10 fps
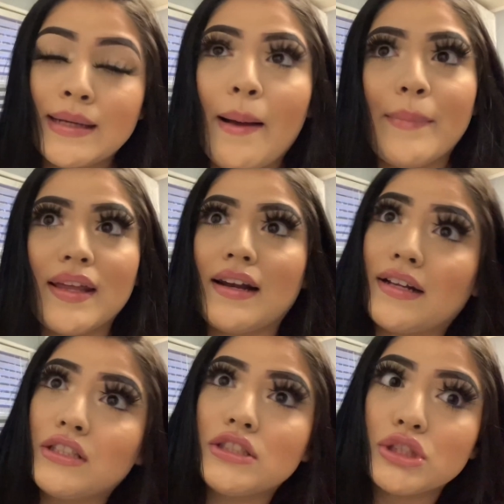I mean,
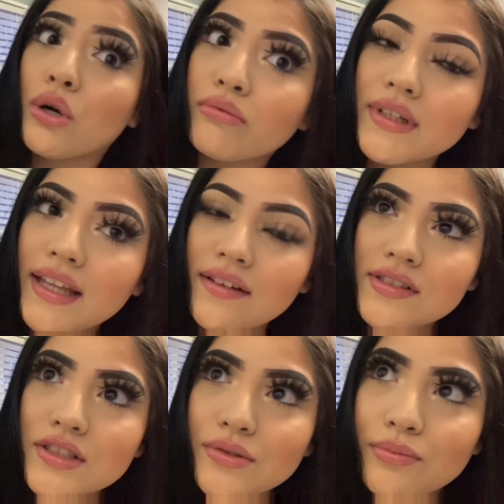I don't really
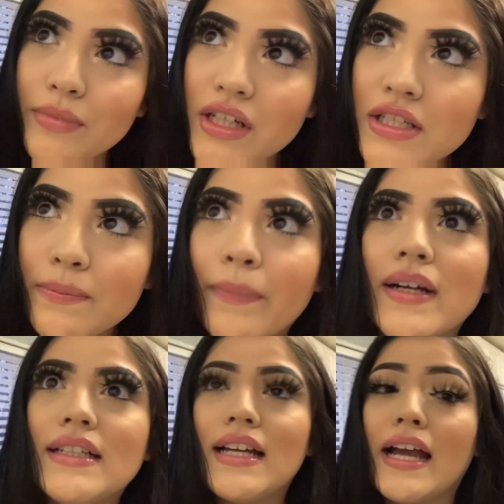have to do much,
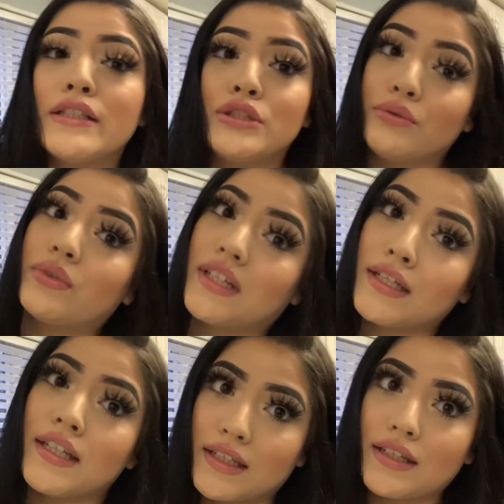but I do
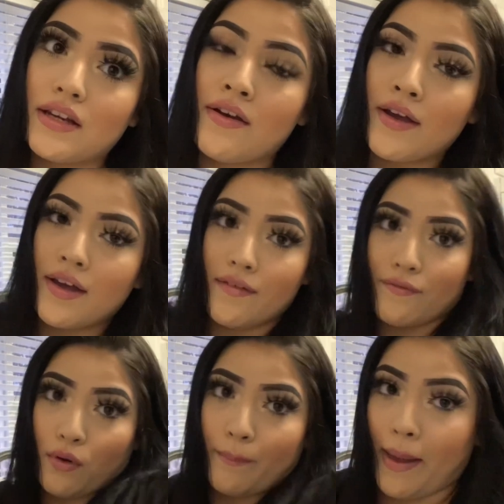cook
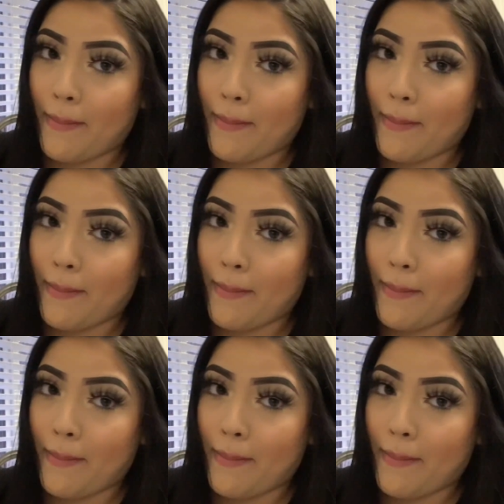for my